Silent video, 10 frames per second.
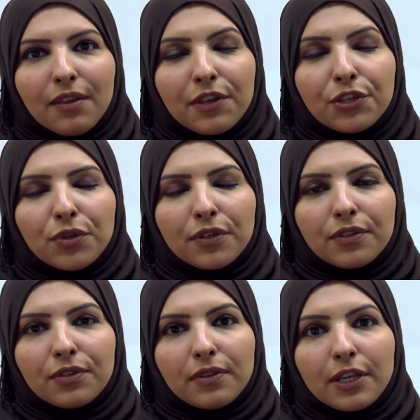they
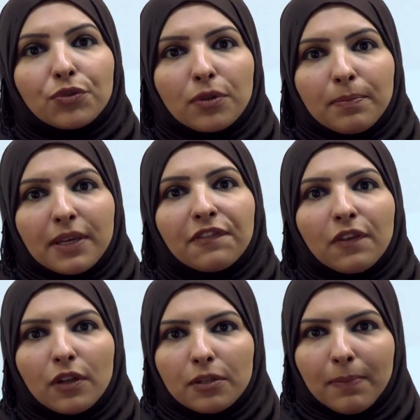should be
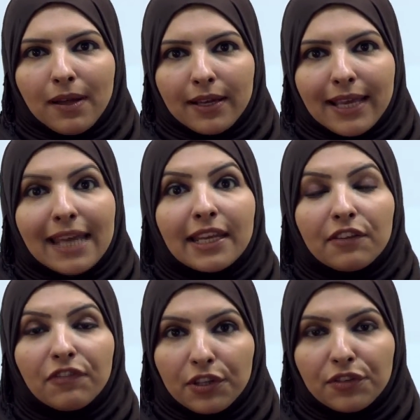followed by an
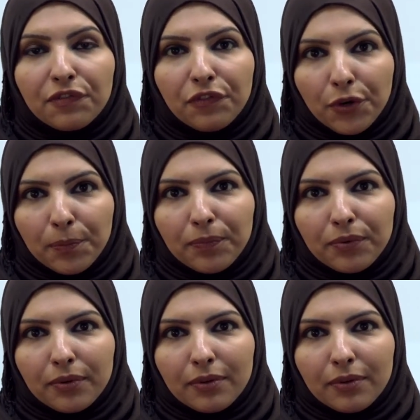infinitive verb.